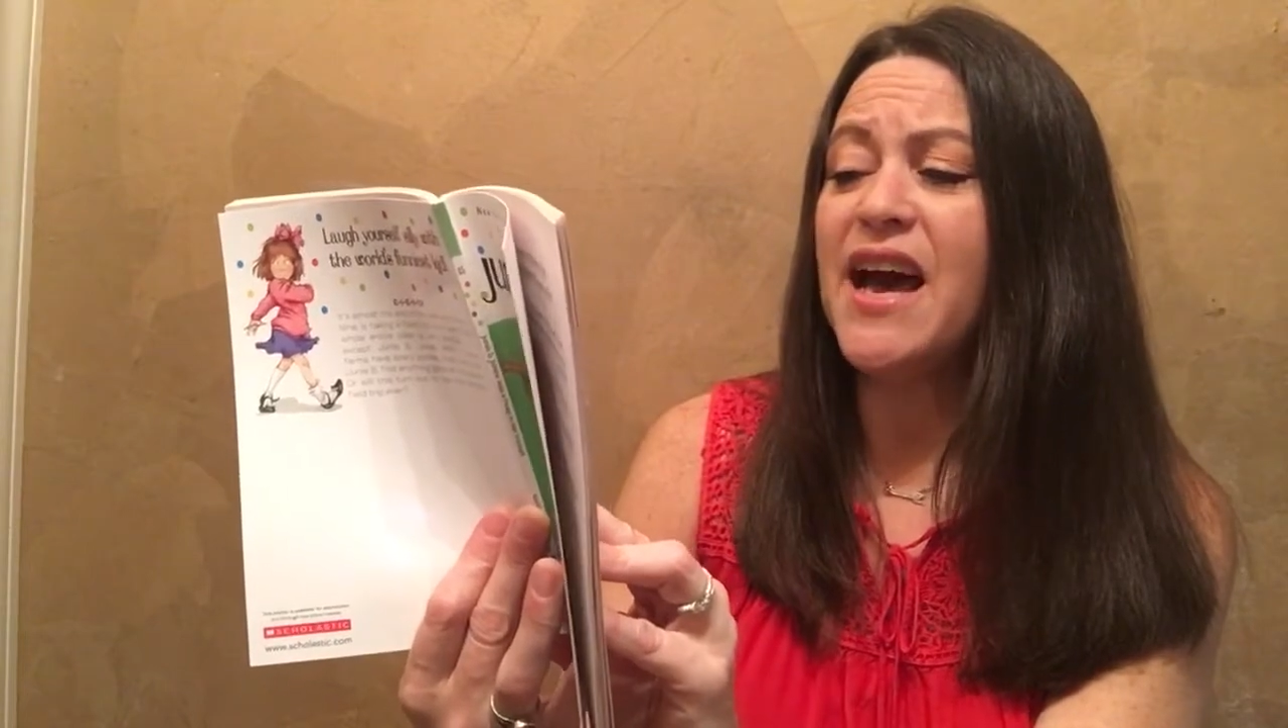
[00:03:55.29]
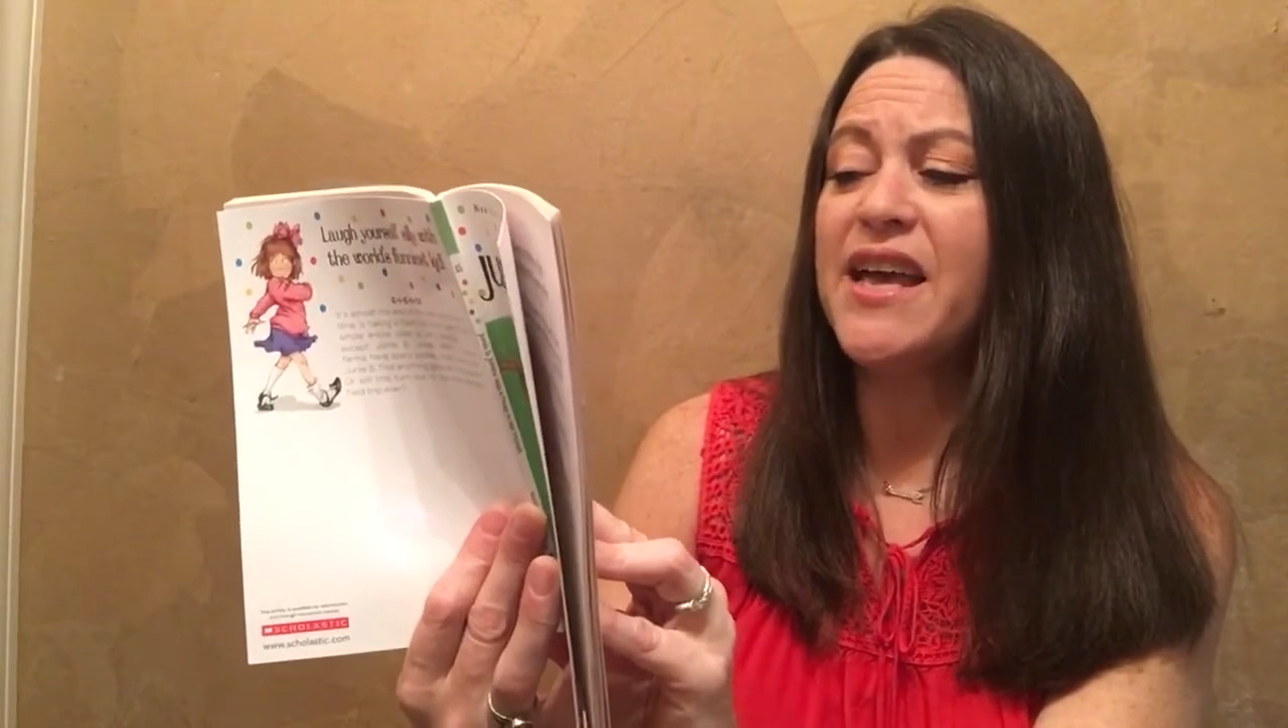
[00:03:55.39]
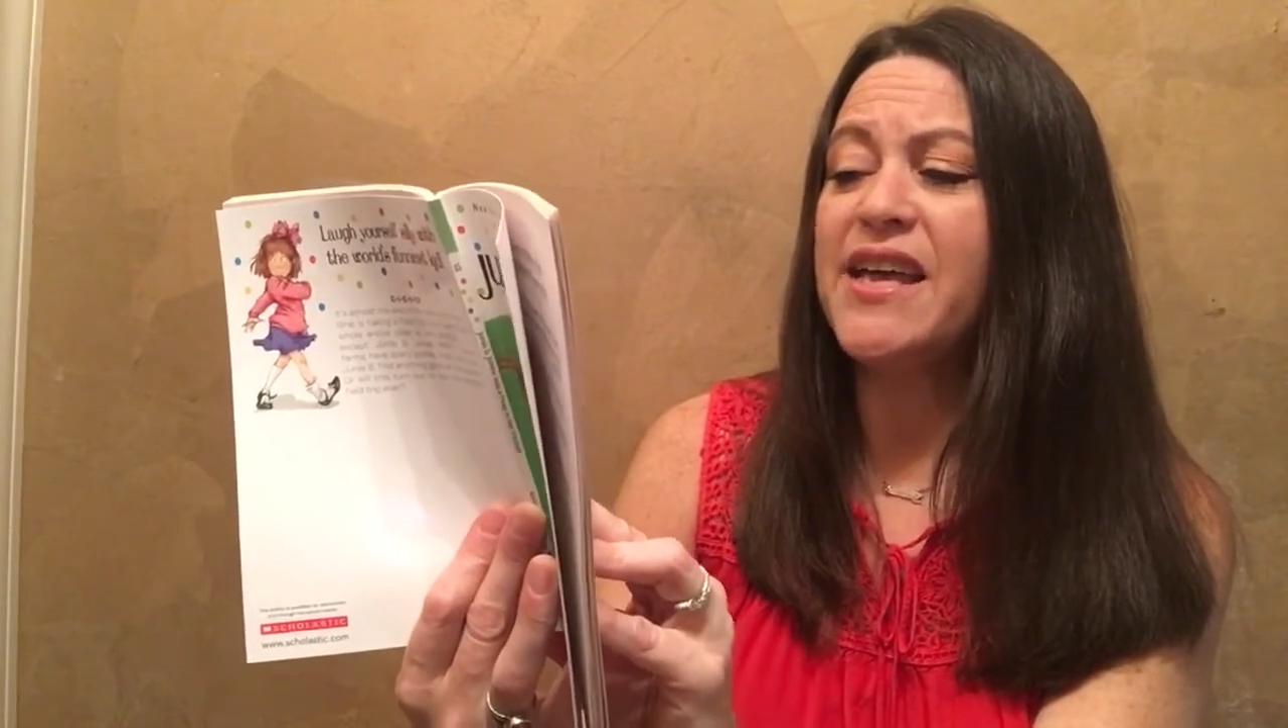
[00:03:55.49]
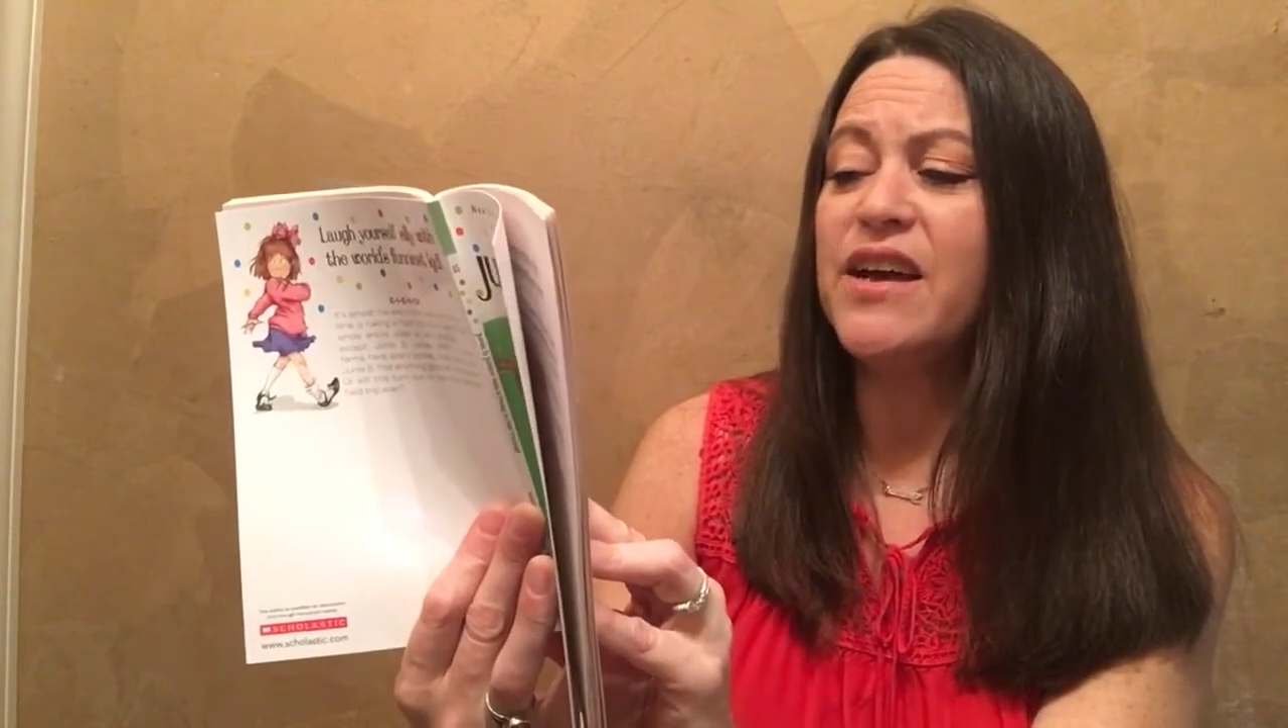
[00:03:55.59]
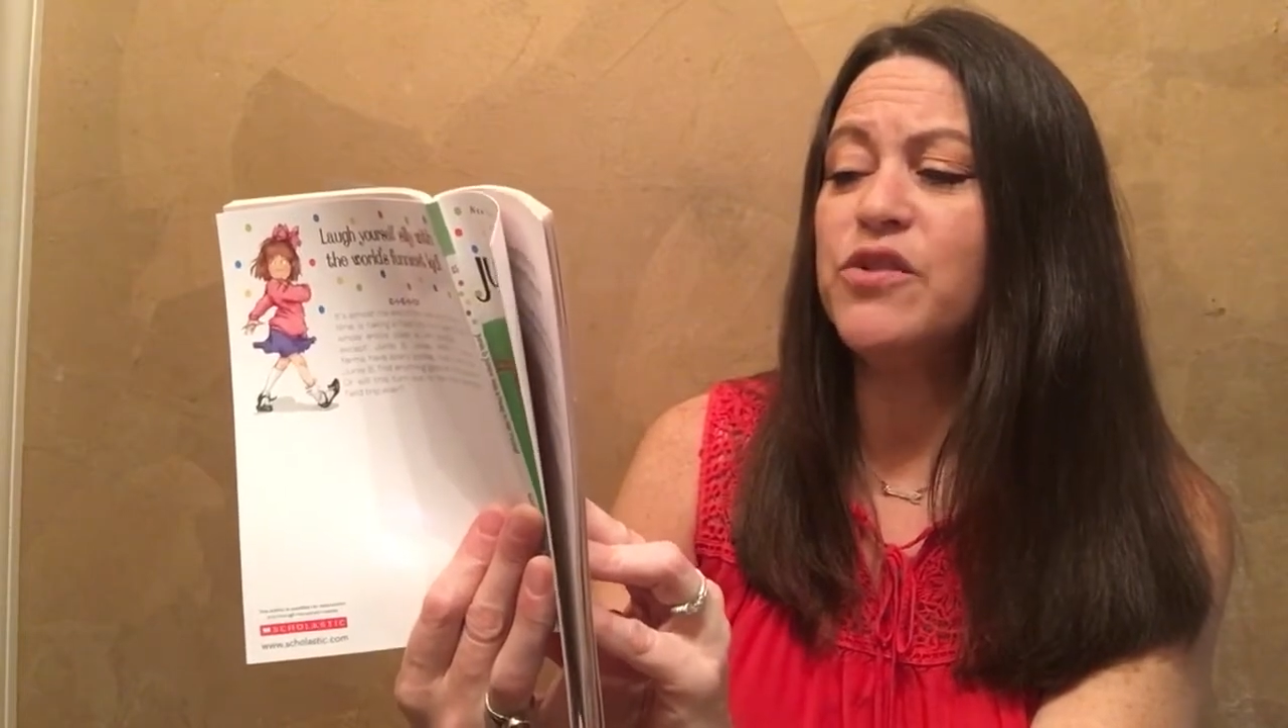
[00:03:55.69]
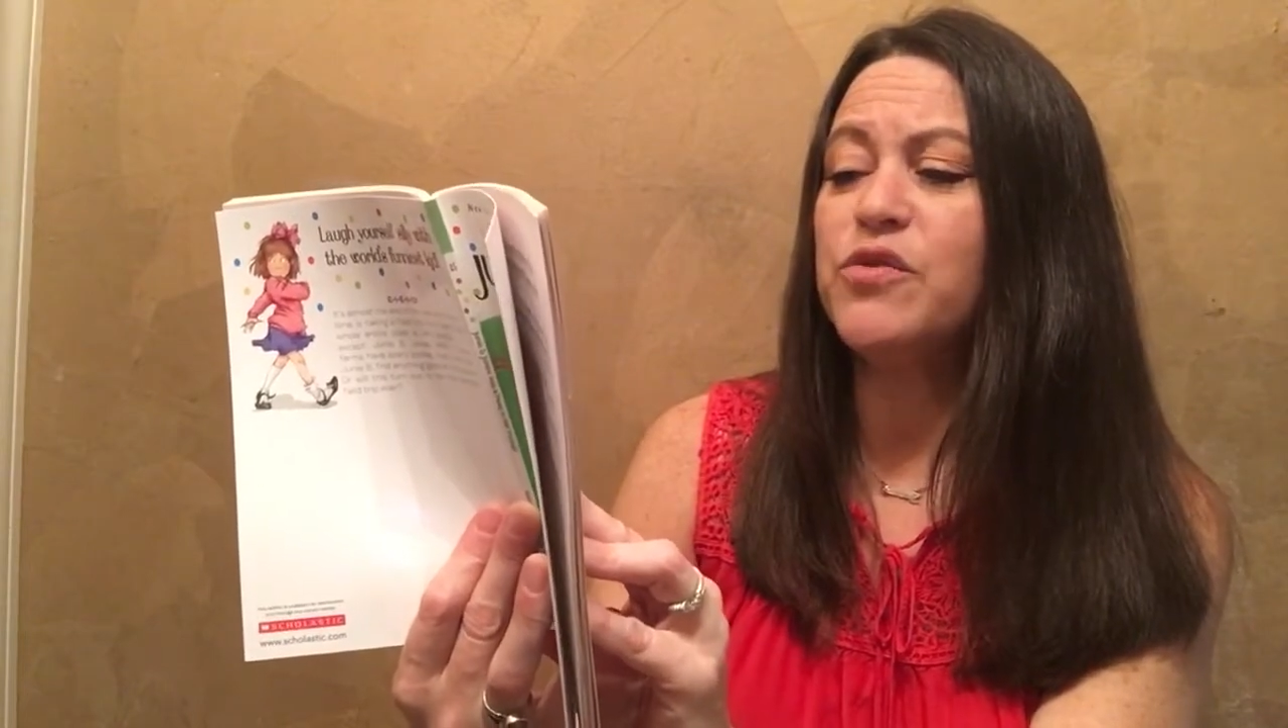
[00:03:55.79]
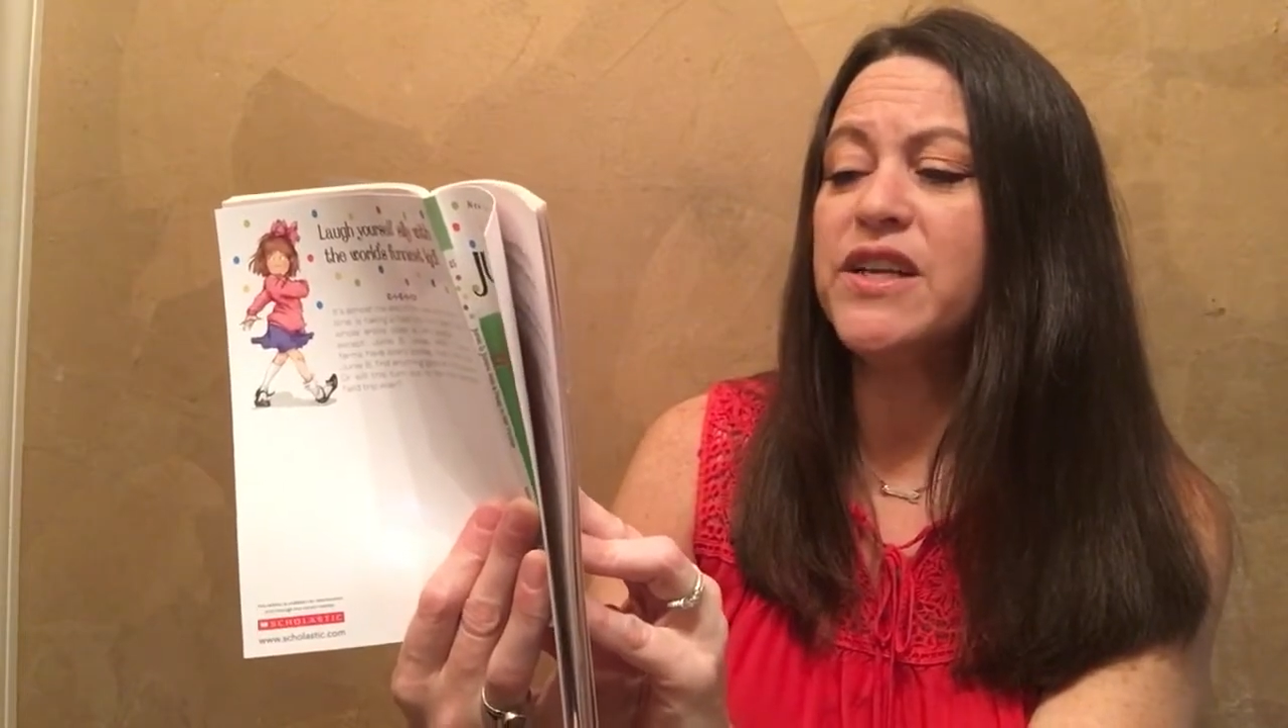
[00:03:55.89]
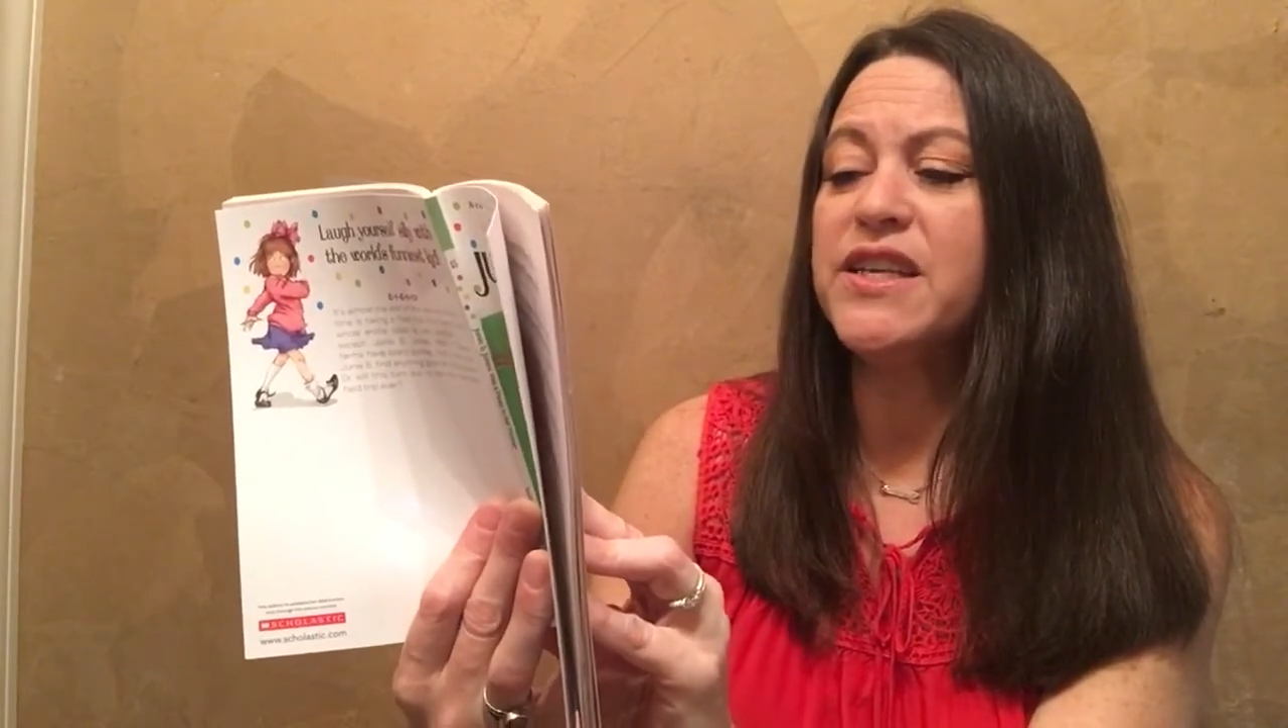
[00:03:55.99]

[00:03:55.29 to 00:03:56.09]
I yelled real